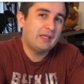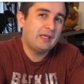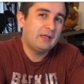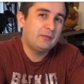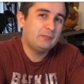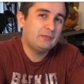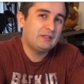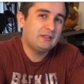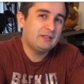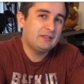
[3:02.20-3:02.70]

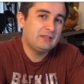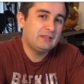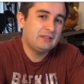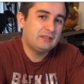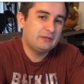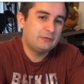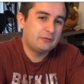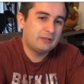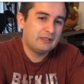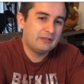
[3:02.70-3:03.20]

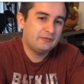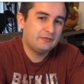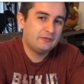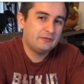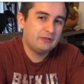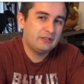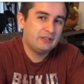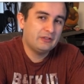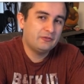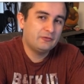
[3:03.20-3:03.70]
empty drive
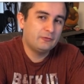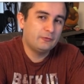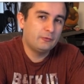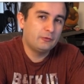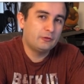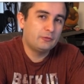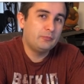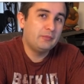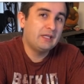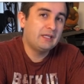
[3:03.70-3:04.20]
trays
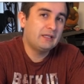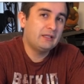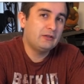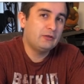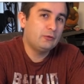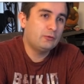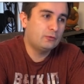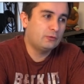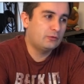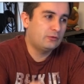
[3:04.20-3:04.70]
for
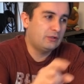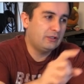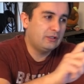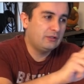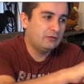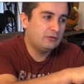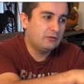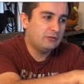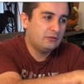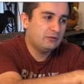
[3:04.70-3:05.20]
making your
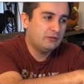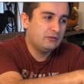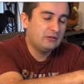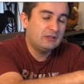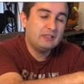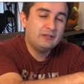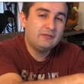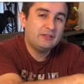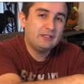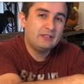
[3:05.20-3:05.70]
internal
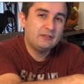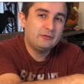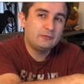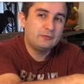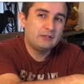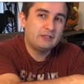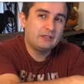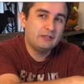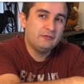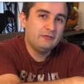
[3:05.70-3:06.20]
DVD
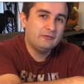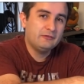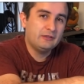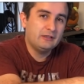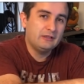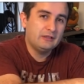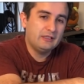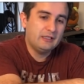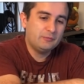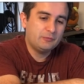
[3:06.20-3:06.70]
drive,
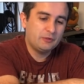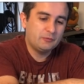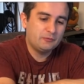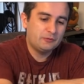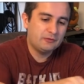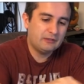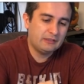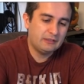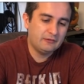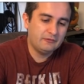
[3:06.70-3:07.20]
laptop
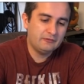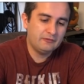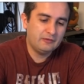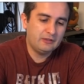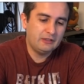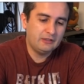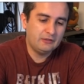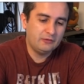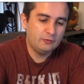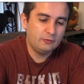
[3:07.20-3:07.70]
drive,
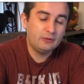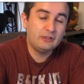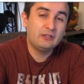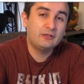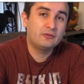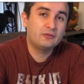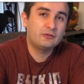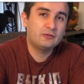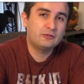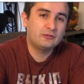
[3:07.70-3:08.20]
into an
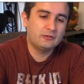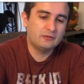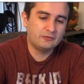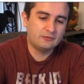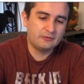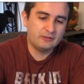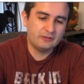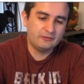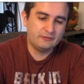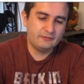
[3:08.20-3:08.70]
external
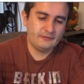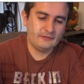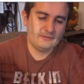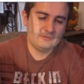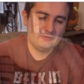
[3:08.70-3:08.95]
drive.